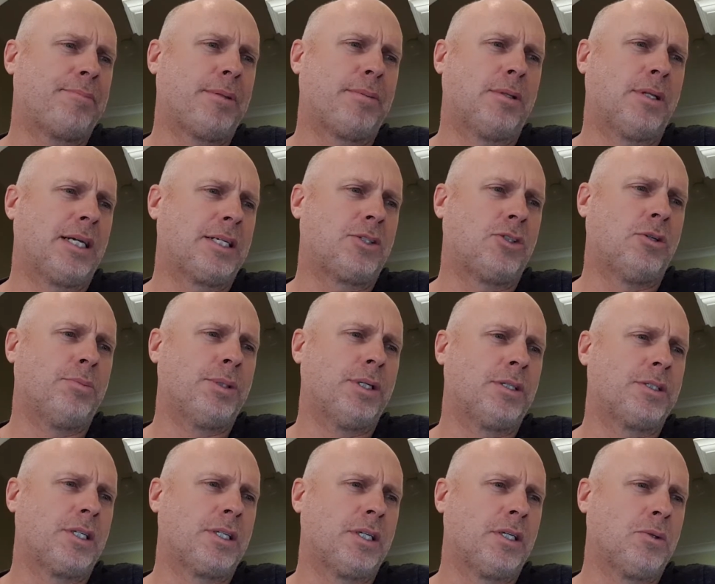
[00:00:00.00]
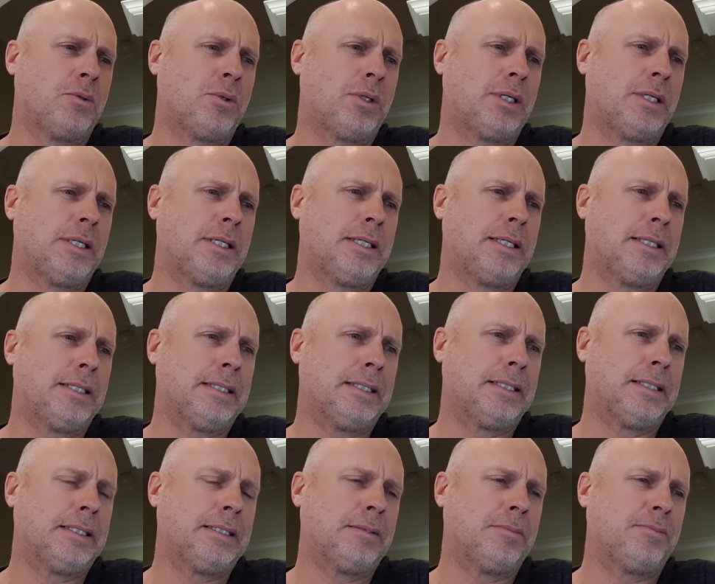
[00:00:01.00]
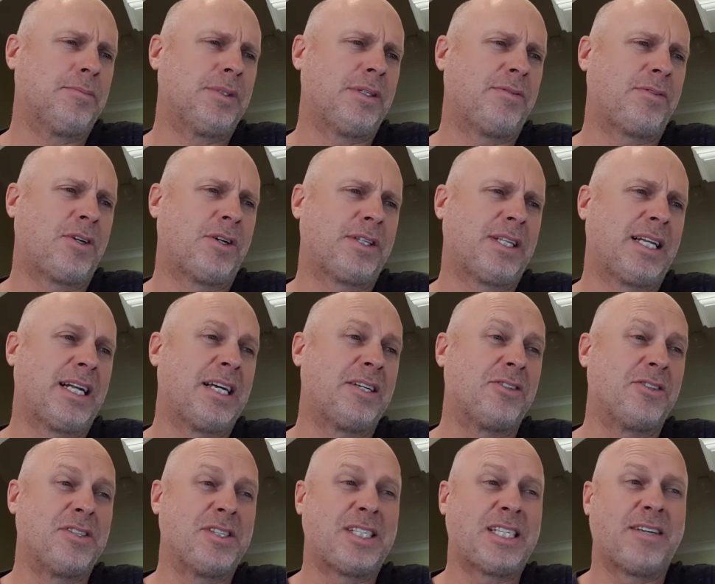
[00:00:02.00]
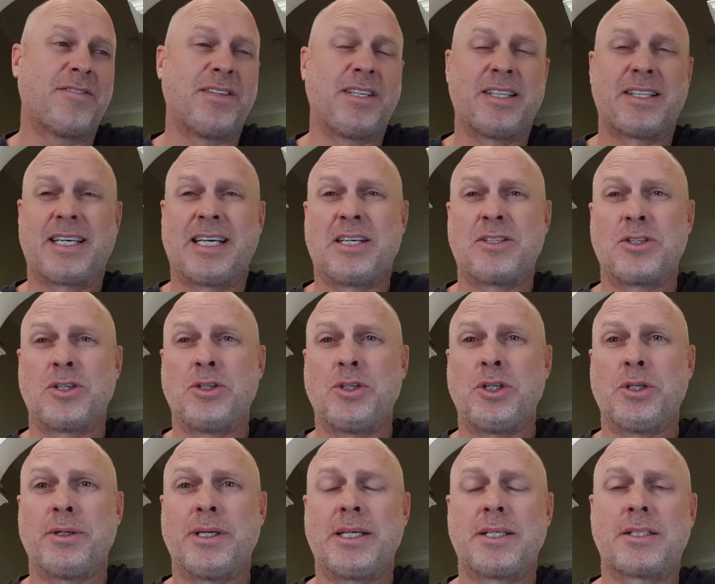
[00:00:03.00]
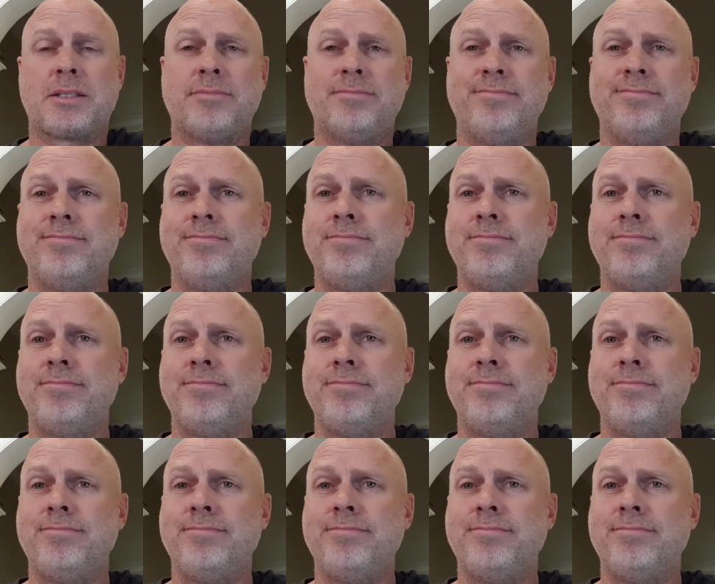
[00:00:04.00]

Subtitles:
People like tourbillon. I don't know why. They've got that 170,000 US